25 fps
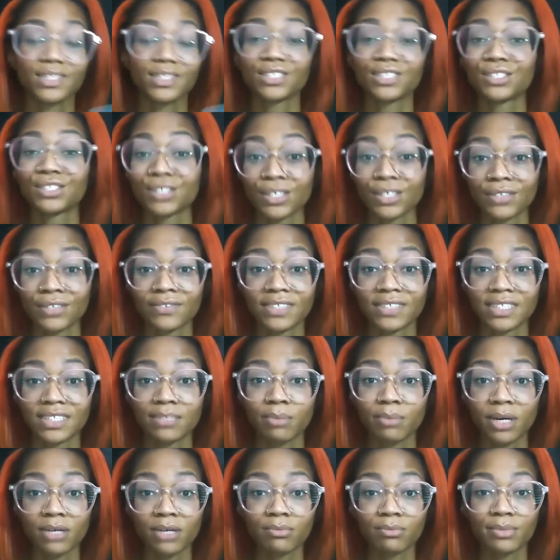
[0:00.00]
served its
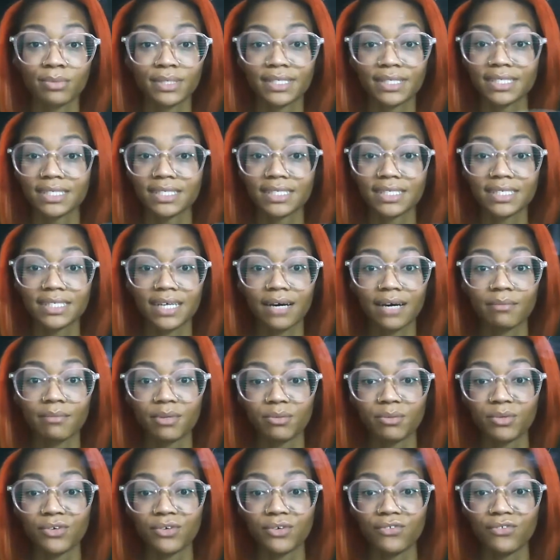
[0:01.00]
purpose. It's time
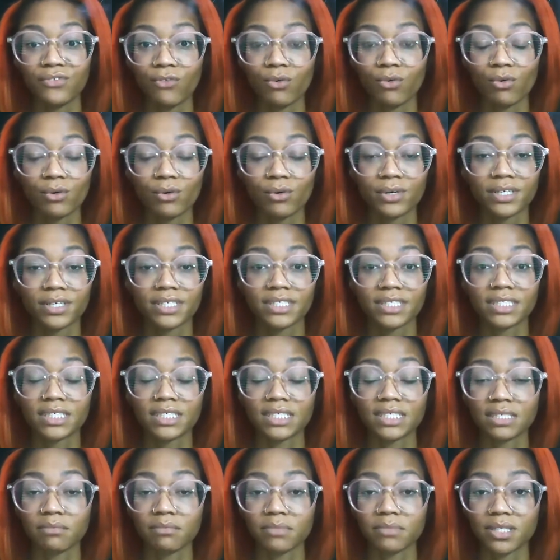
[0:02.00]
to move forward into
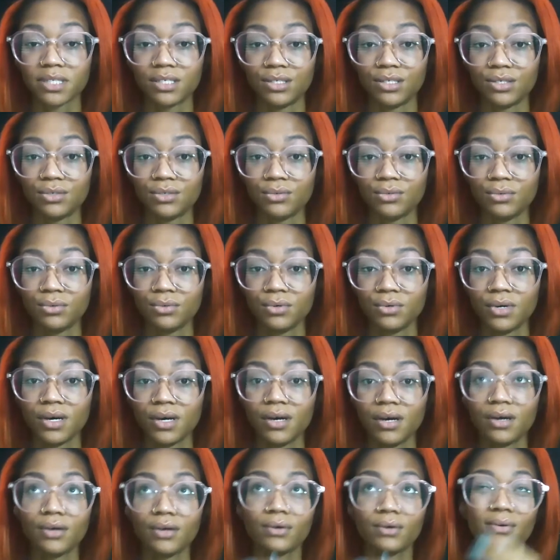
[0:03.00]
something new,
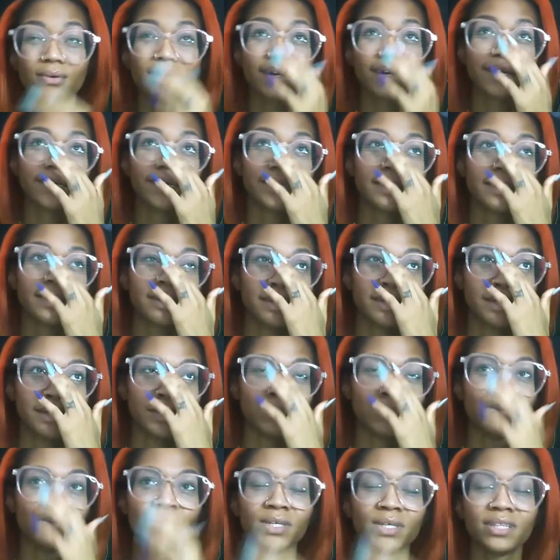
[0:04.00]
right?
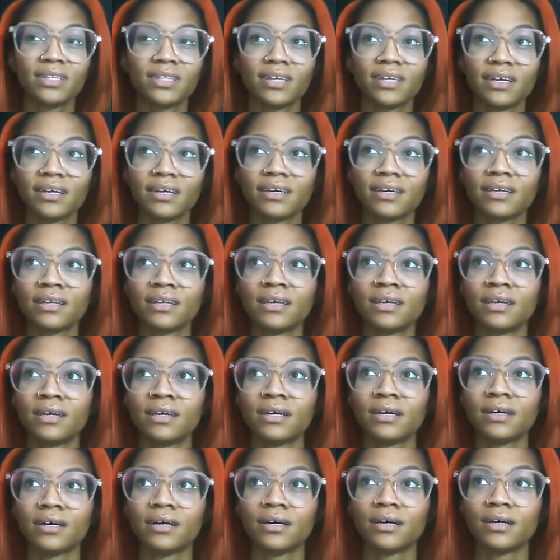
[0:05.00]
And with that,
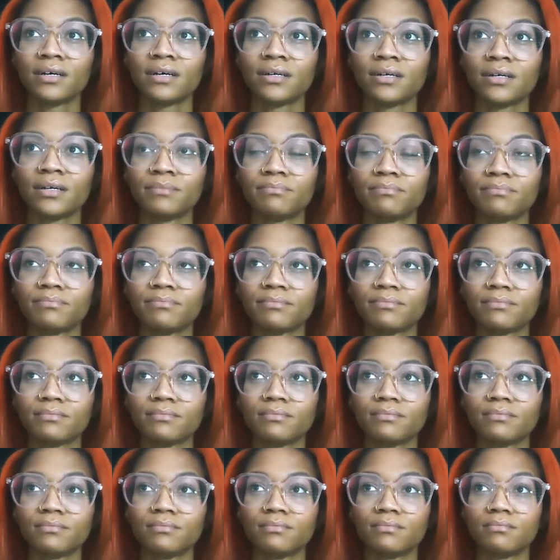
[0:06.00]
um,
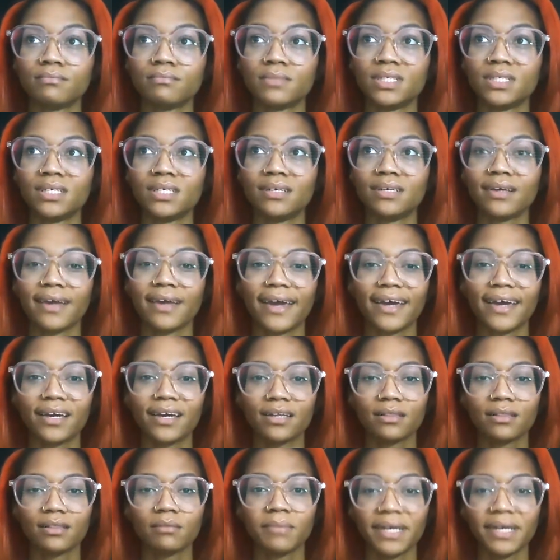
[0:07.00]
getting
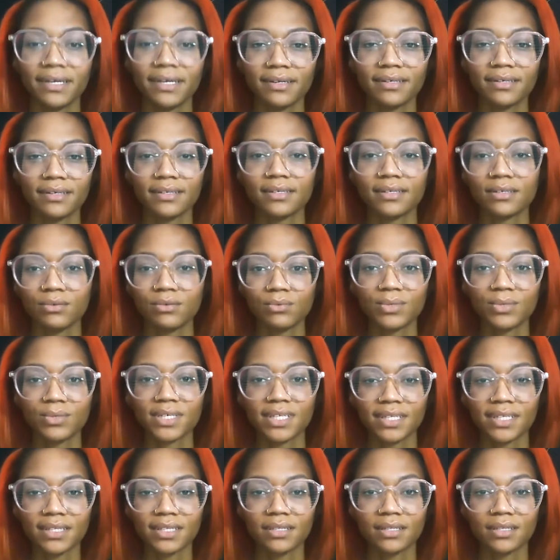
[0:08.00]
acclimated
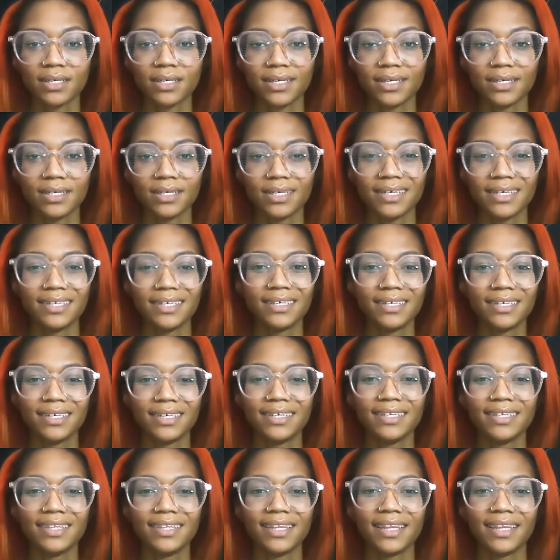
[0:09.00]
with it,
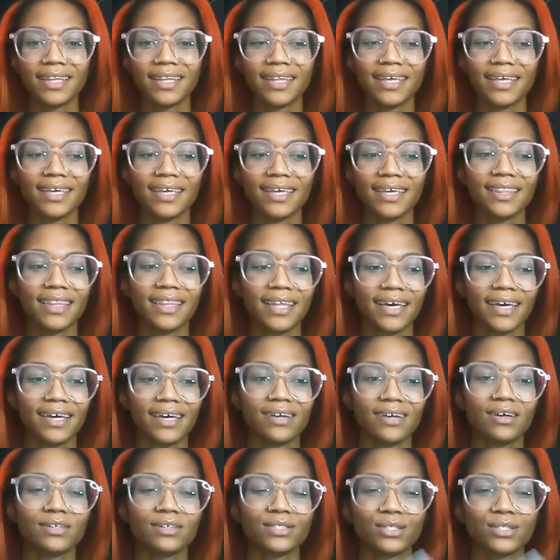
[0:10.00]
in in that
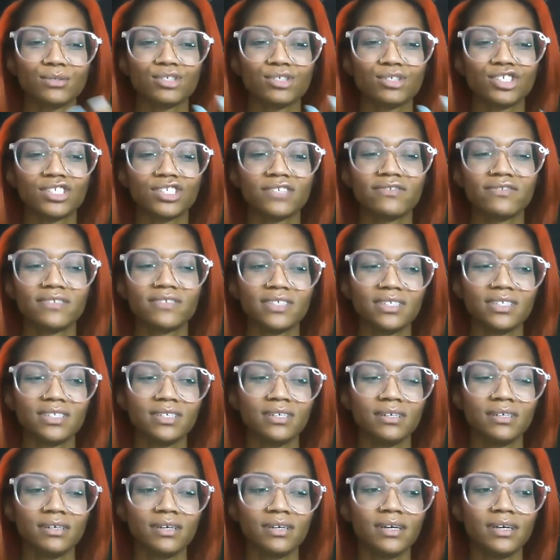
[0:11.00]
also
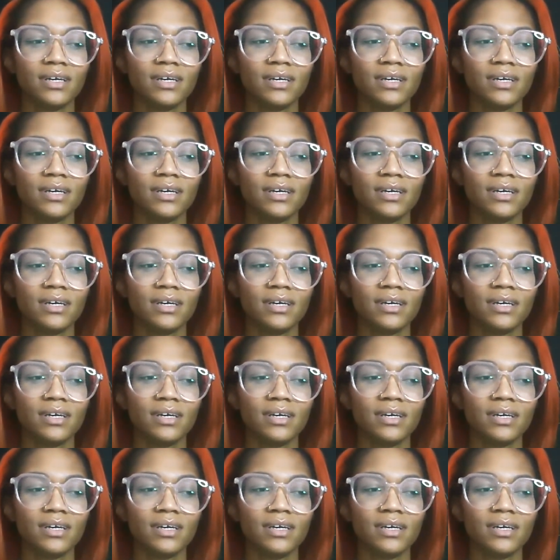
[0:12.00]
shifting